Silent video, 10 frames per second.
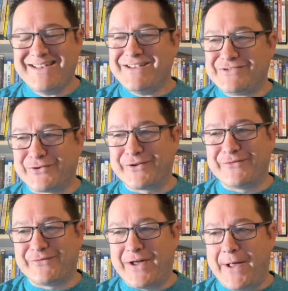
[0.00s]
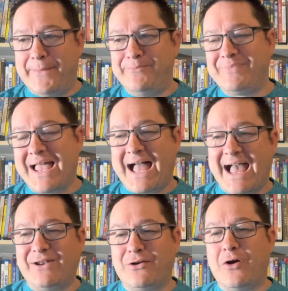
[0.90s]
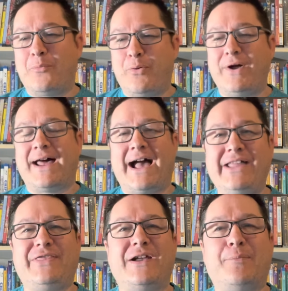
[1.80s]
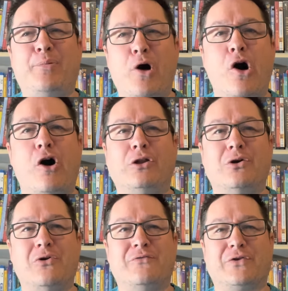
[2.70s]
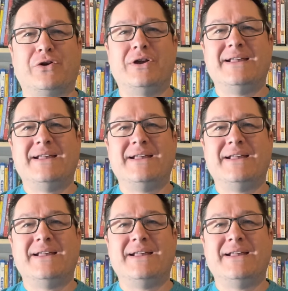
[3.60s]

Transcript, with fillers: sort of um, I, I, don't know put I think a pall over